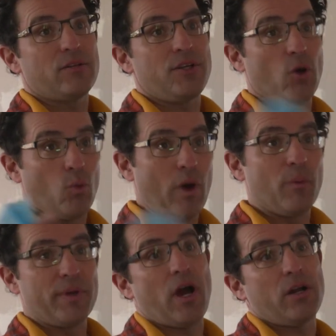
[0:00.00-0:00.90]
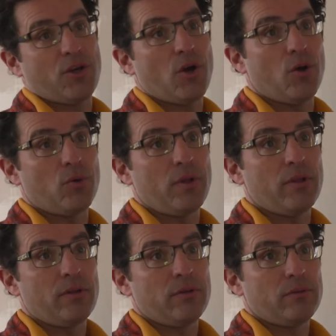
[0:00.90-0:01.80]
well beyond code,
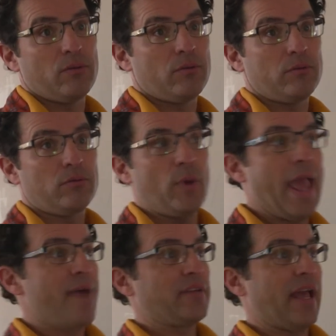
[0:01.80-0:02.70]
we have to